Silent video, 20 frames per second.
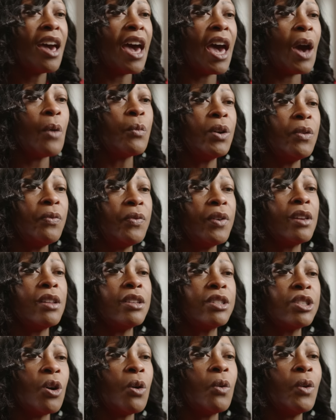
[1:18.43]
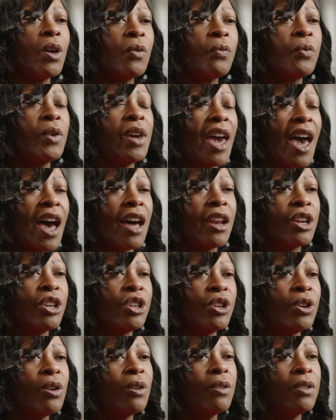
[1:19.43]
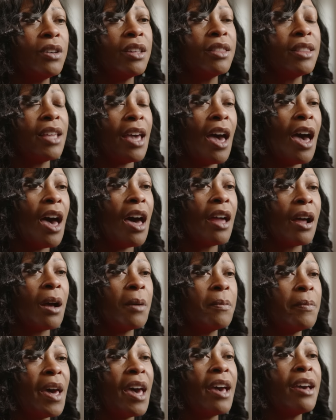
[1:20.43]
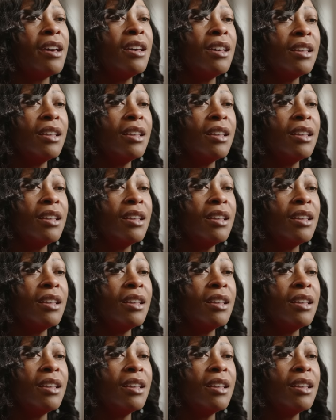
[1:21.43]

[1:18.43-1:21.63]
And we feel as though if we had a union that had our back,